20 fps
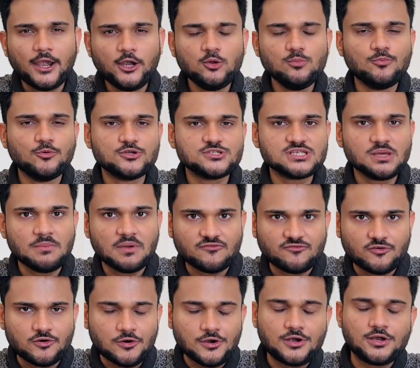to put some
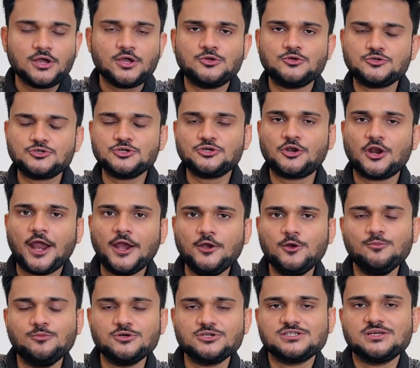effort, you should try to
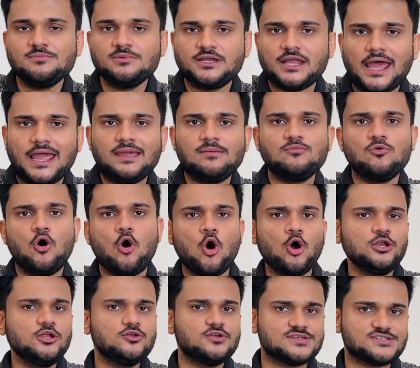put some time
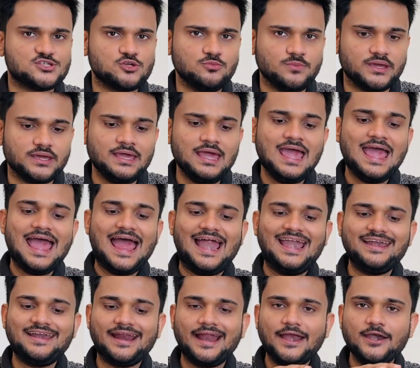on your resume
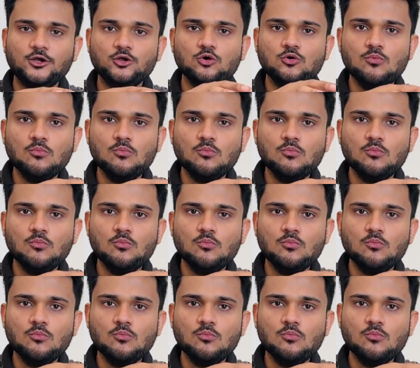and try to